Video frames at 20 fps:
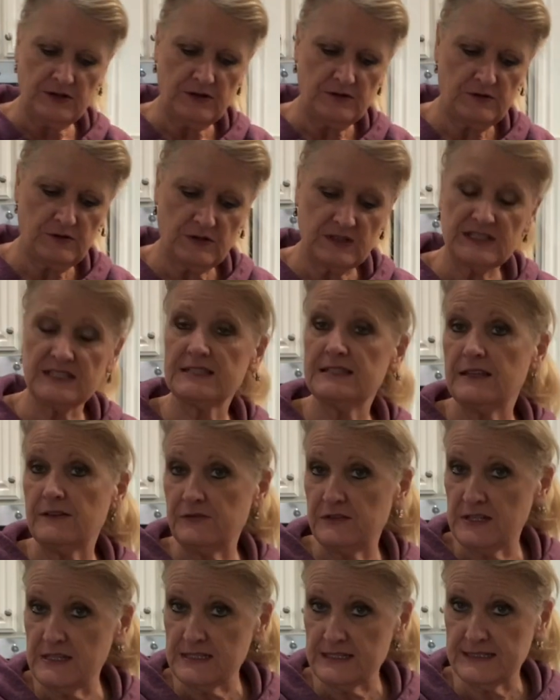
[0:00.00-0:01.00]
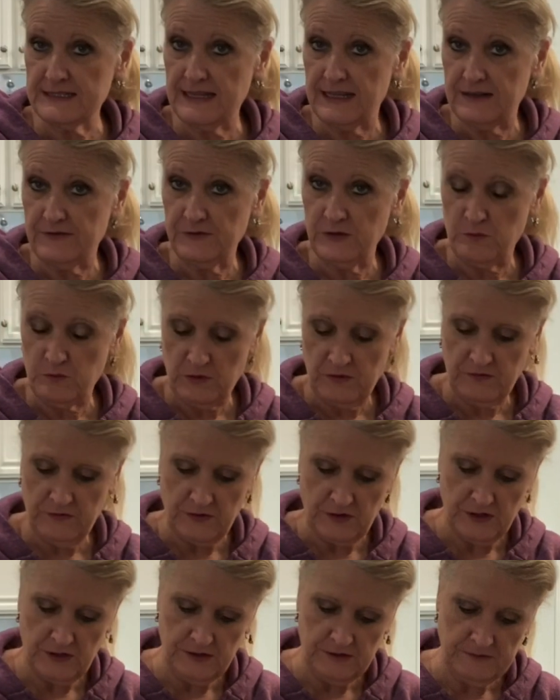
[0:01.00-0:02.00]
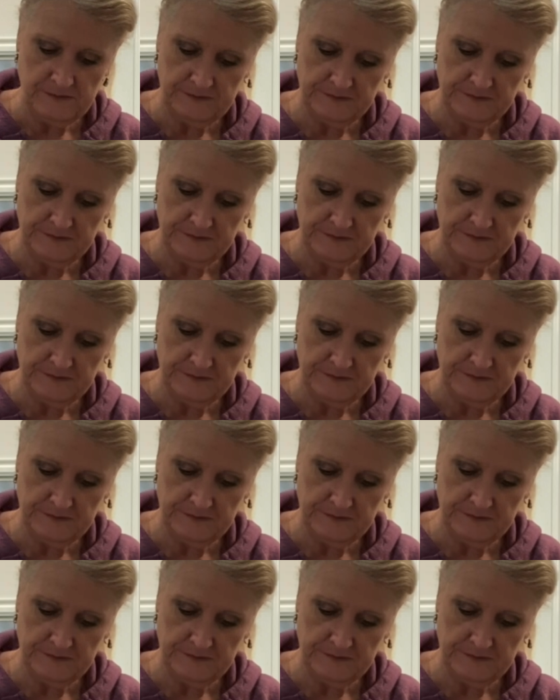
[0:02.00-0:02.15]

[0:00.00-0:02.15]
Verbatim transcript: You can sift instead if you prefer.